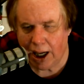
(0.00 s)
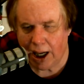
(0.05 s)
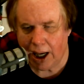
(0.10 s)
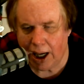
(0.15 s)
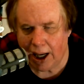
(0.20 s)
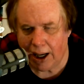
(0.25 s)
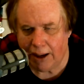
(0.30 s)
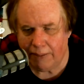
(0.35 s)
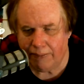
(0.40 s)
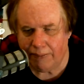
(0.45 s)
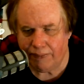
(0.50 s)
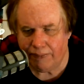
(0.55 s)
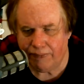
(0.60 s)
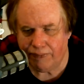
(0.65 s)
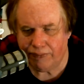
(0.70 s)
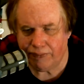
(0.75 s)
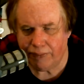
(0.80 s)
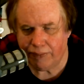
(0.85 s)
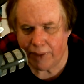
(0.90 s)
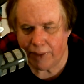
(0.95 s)

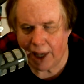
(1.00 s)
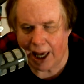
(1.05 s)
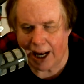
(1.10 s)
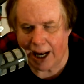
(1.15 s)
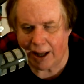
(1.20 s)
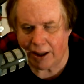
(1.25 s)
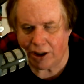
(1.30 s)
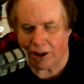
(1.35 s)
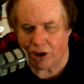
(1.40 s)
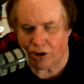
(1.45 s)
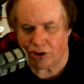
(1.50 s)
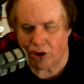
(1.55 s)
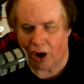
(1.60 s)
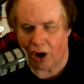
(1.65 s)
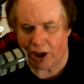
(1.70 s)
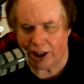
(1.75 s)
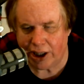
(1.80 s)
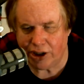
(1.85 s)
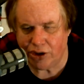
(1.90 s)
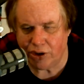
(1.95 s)
And you're
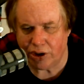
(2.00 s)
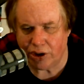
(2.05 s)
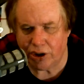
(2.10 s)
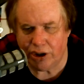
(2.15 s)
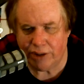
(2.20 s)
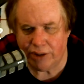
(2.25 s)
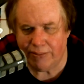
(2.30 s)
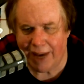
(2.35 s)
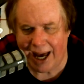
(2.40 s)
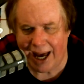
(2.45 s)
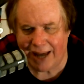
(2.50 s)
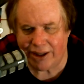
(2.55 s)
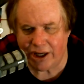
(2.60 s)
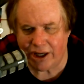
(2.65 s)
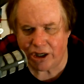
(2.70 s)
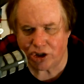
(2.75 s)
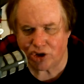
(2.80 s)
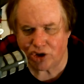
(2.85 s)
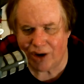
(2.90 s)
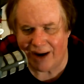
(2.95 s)
talking to a good man
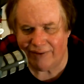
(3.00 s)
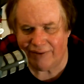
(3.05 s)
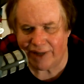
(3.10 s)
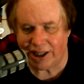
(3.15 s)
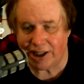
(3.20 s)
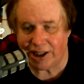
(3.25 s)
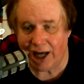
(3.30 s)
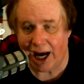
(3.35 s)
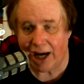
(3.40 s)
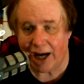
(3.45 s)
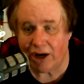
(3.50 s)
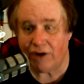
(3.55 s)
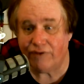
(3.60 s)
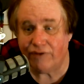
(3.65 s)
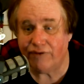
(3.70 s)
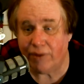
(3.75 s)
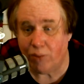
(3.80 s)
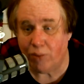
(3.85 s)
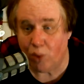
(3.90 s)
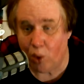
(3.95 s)
there, Traveling Tiger
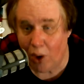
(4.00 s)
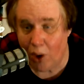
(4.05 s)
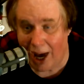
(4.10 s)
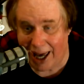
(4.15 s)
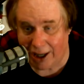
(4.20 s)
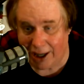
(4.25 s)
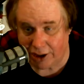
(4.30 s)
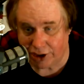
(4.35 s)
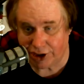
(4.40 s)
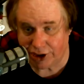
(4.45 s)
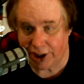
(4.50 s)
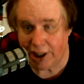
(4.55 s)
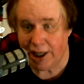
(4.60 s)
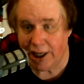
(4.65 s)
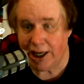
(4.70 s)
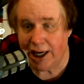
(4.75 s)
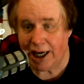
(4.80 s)
from Wales.